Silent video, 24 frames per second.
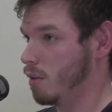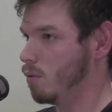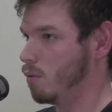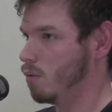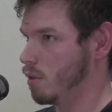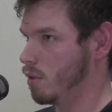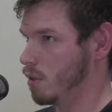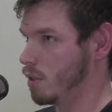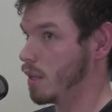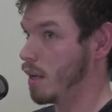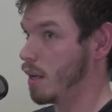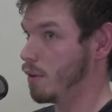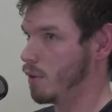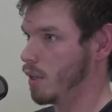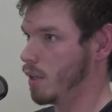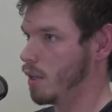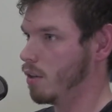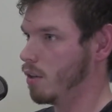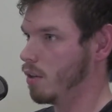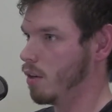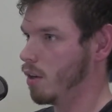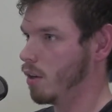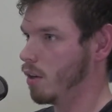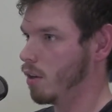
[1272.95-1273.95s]
Well, it's
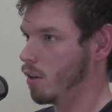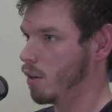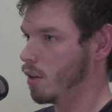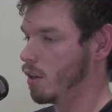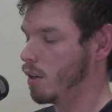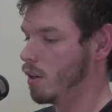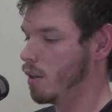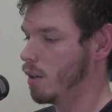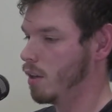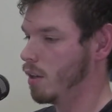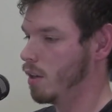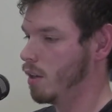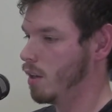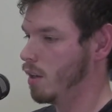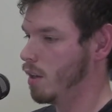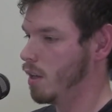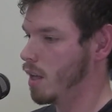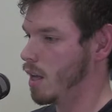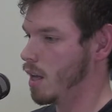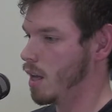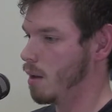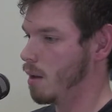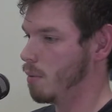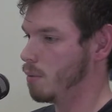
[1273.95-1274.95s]
definitely a no-go.
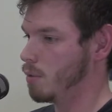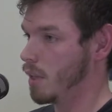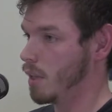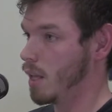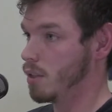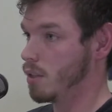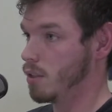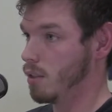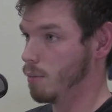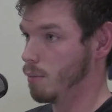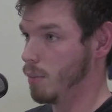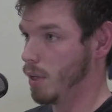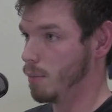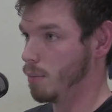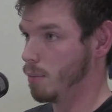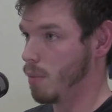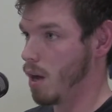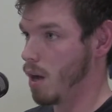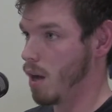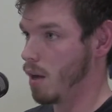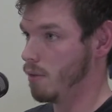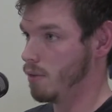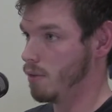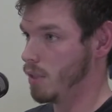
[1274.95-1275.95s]
So that's a big
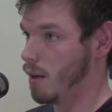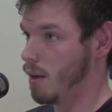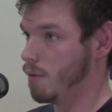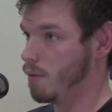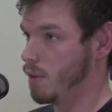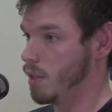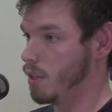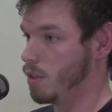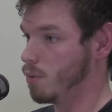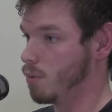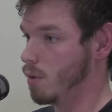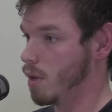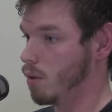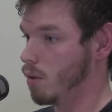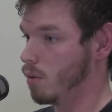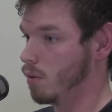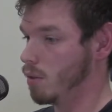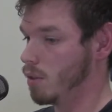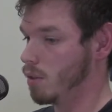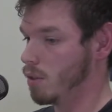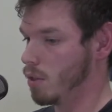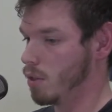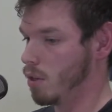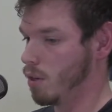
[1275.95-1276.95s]
part of safety as well.
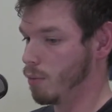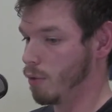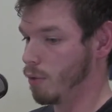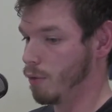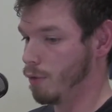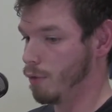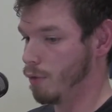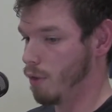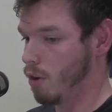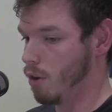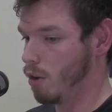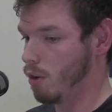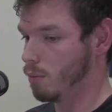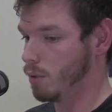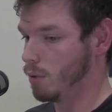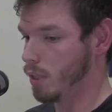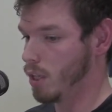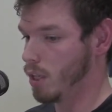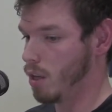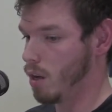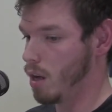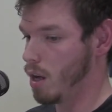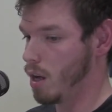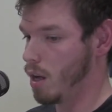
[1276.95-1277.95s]
So
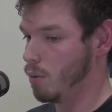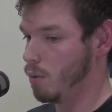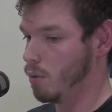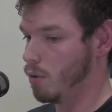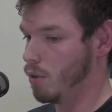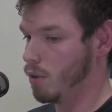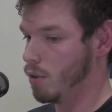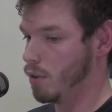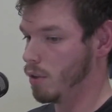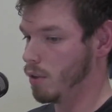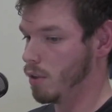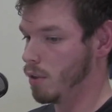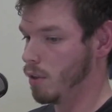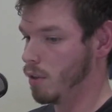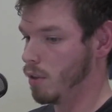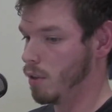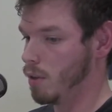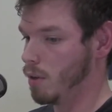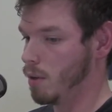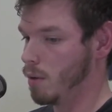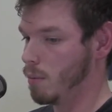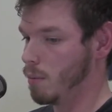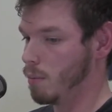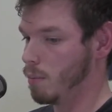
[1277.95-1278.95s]
preferably I would
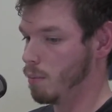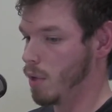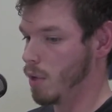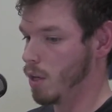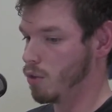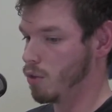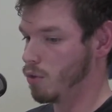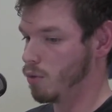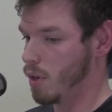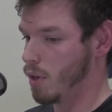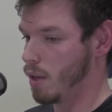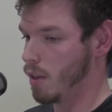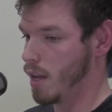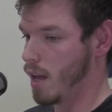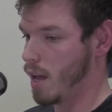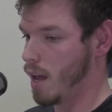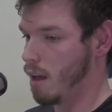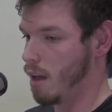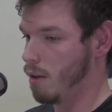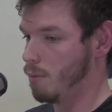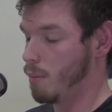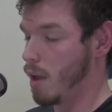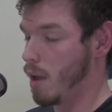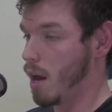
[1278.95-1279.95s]
much rather
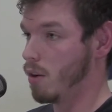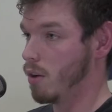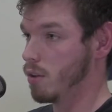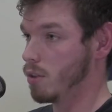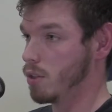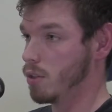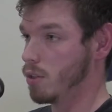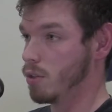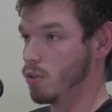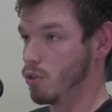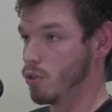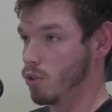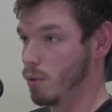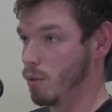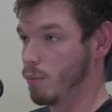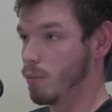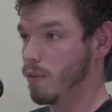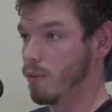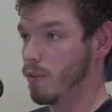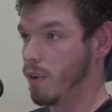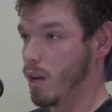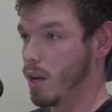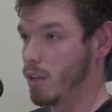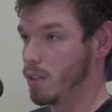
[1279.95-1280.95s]
have parents
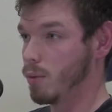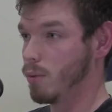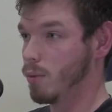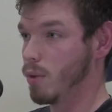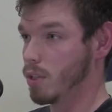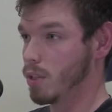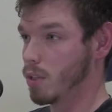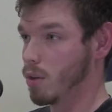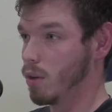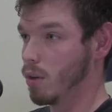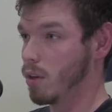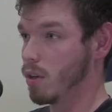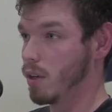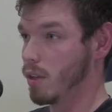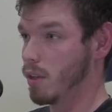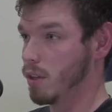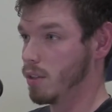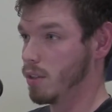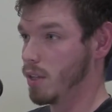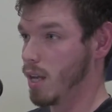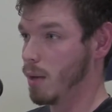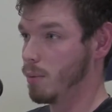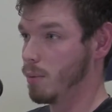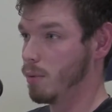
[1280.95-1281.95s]
supervising what's going on at
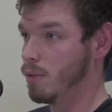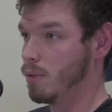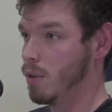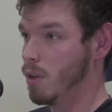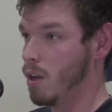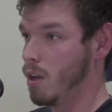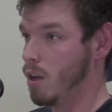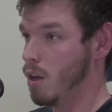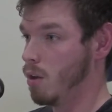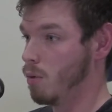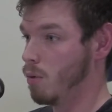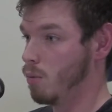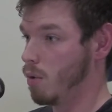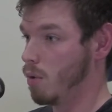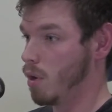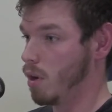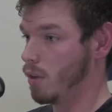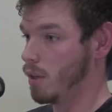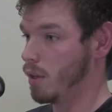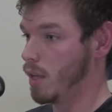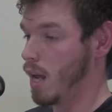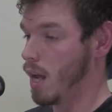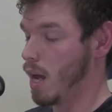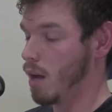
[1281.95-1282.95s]
the table
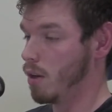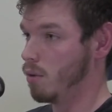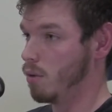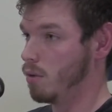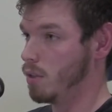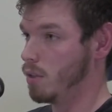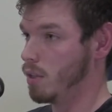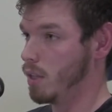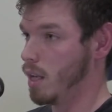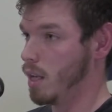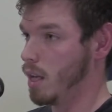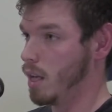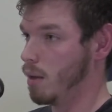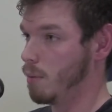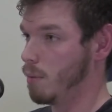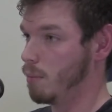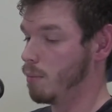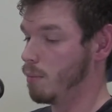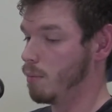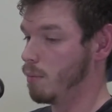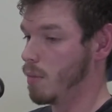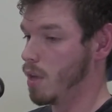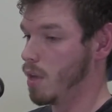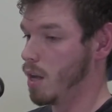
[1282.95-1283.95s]
while the adult
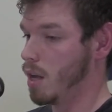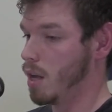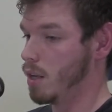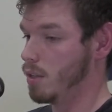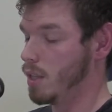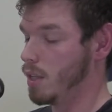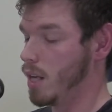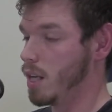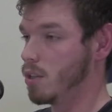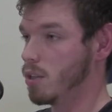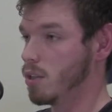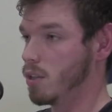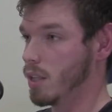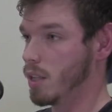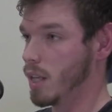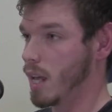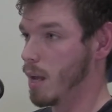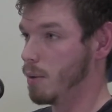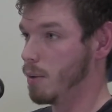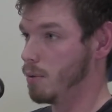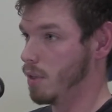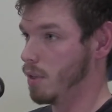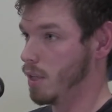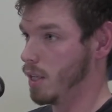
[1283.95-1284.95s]
DM teaches the
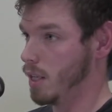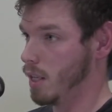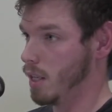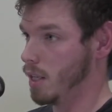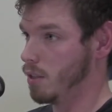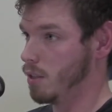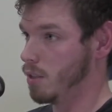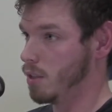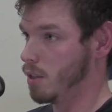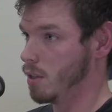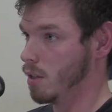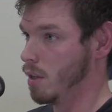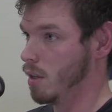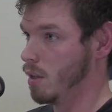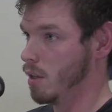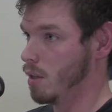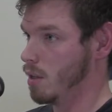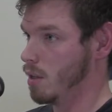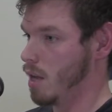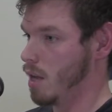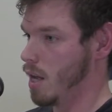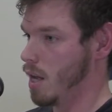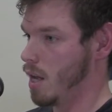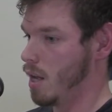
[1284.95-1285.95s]
game to the kids.
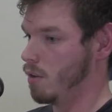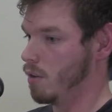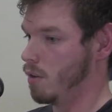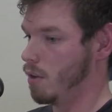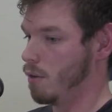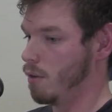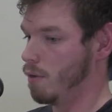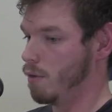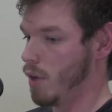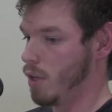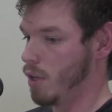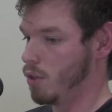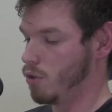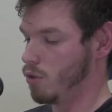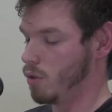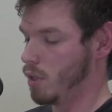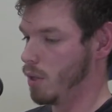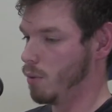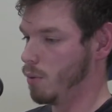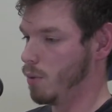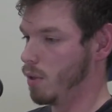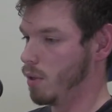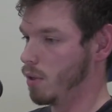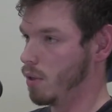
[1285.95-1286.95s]
And
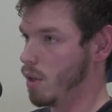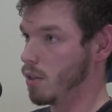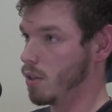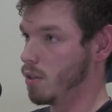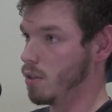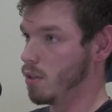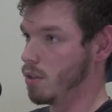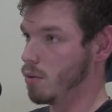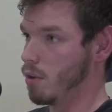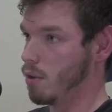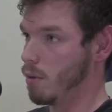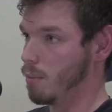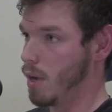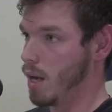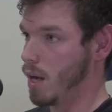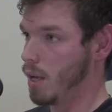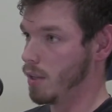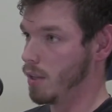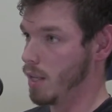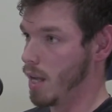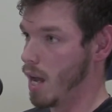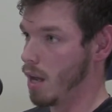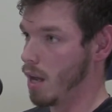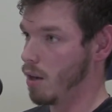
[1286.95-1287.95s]
eventually we would like to swap
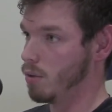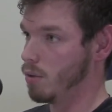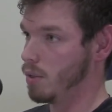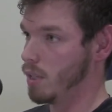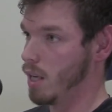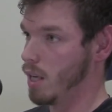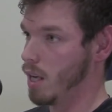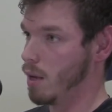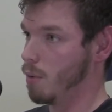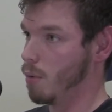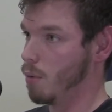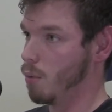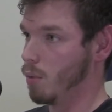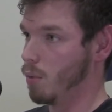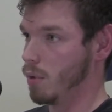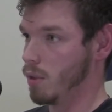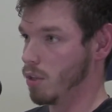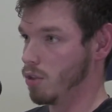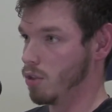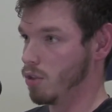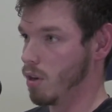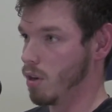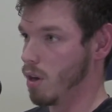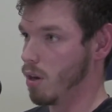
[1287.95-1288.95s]
out the adult DM with
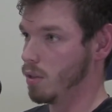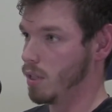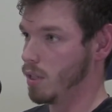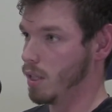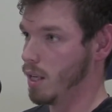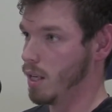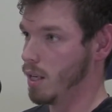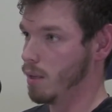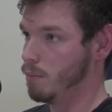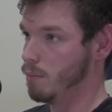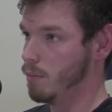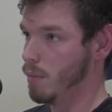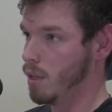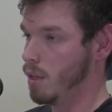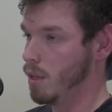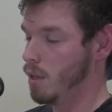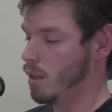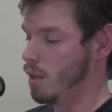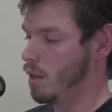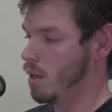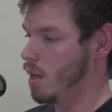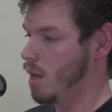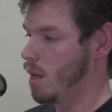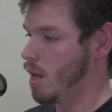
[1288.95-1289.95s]
a child DM.
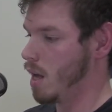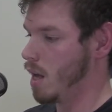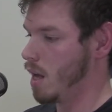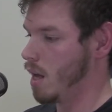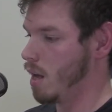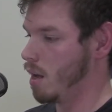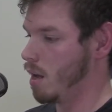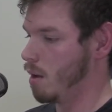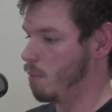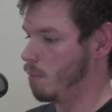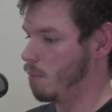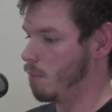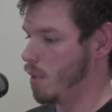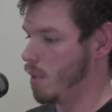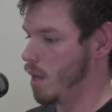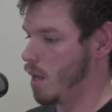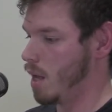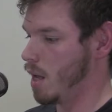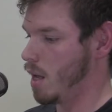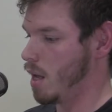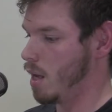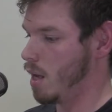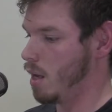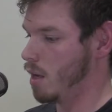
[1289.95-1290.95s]

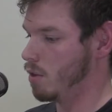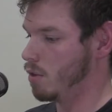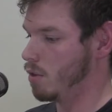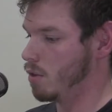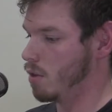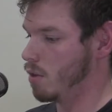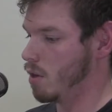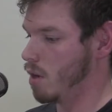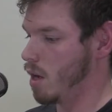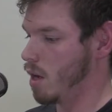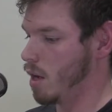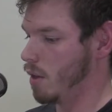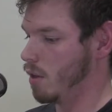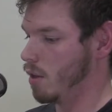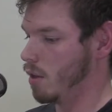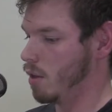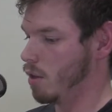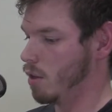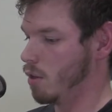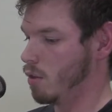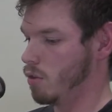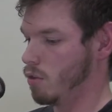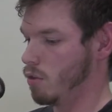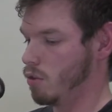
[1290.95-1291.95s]
And
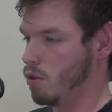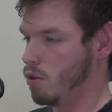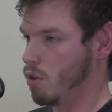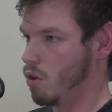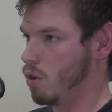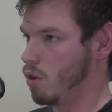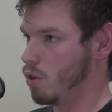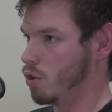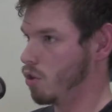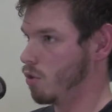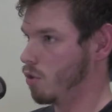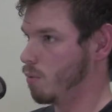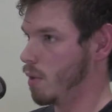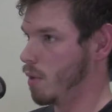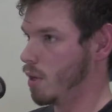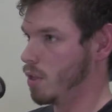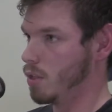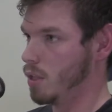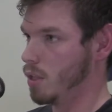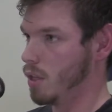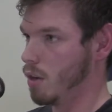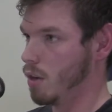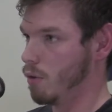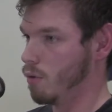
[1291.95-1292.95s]
either Josh or
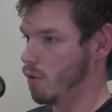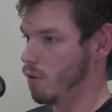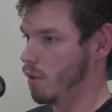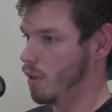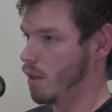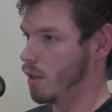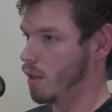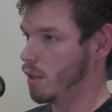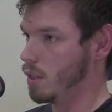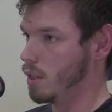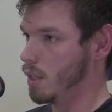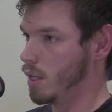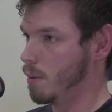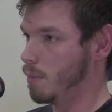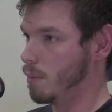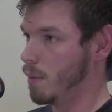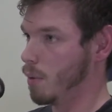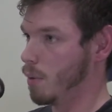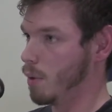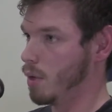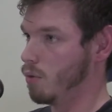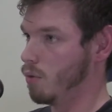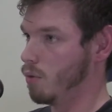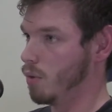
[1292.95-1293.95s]
myself or another DM
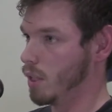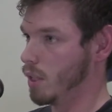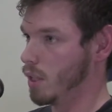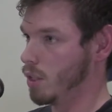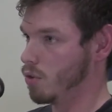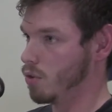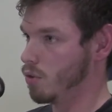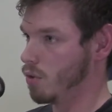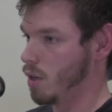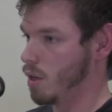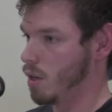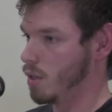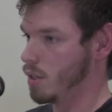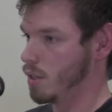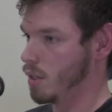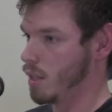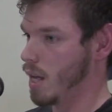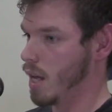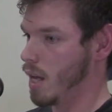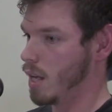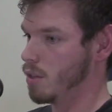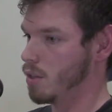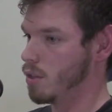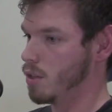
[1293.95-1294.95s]
that we really trust
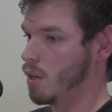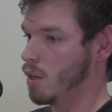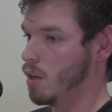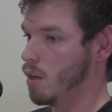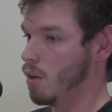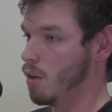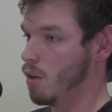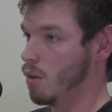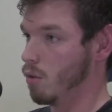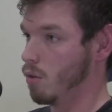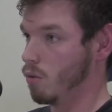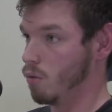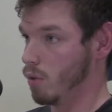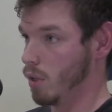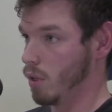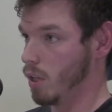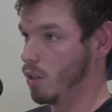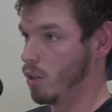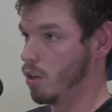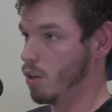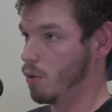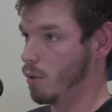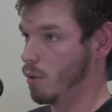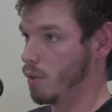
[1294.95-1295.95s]
that's
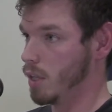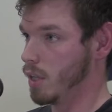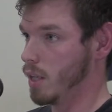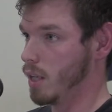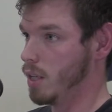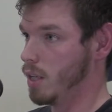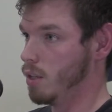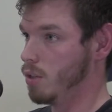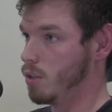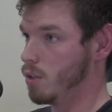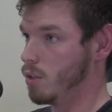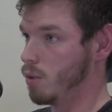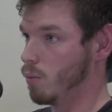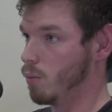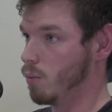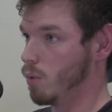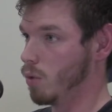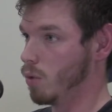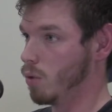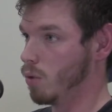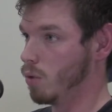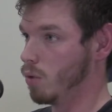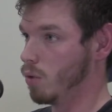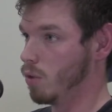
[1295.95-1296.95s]
really good with kids
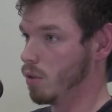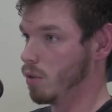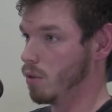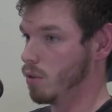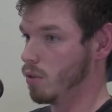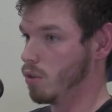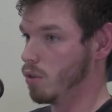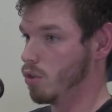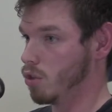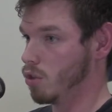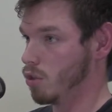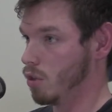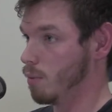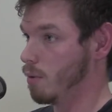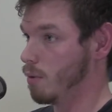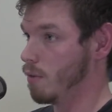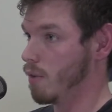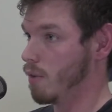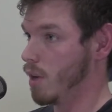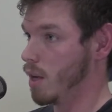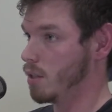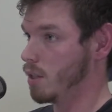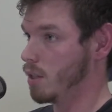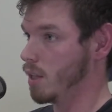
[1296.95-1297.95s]
will
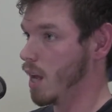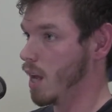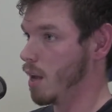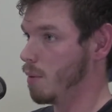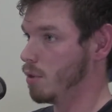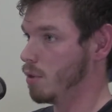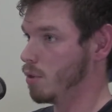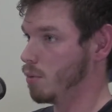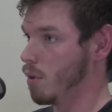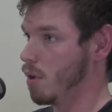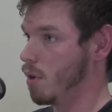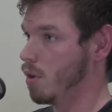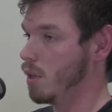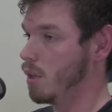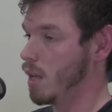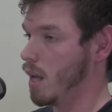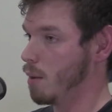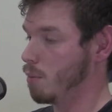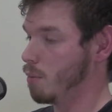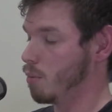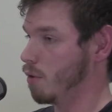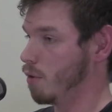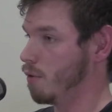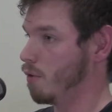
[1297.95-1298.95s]
supervise the game as well
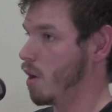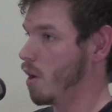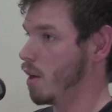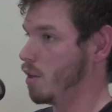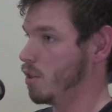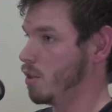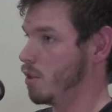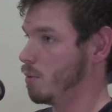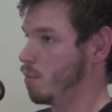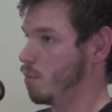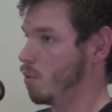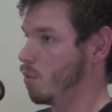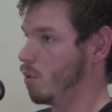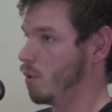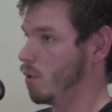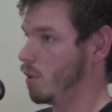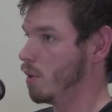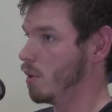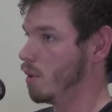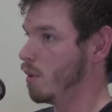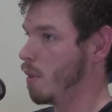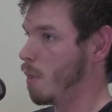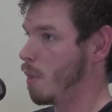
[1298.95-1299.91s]
and provide support.